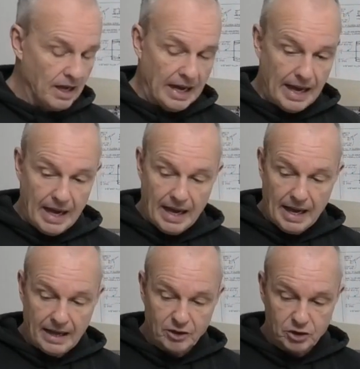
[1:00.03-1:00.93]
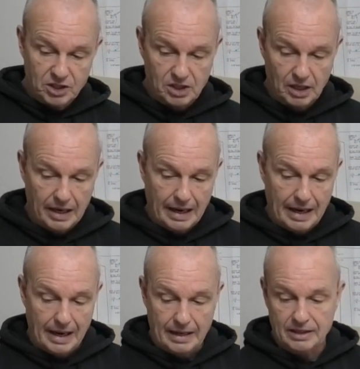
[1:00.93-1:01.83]
and just
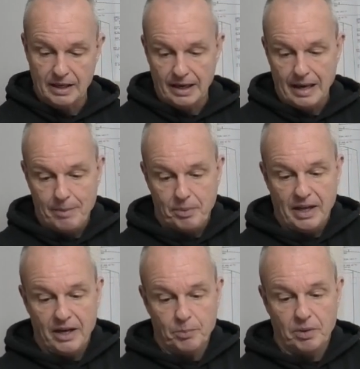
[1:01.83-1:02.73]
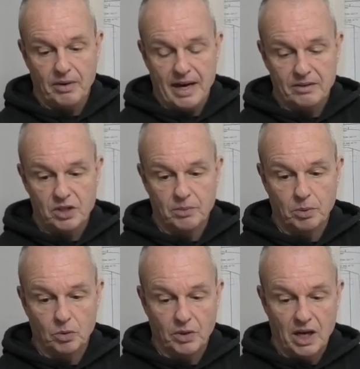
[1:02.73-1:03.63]
lap that up around to the ball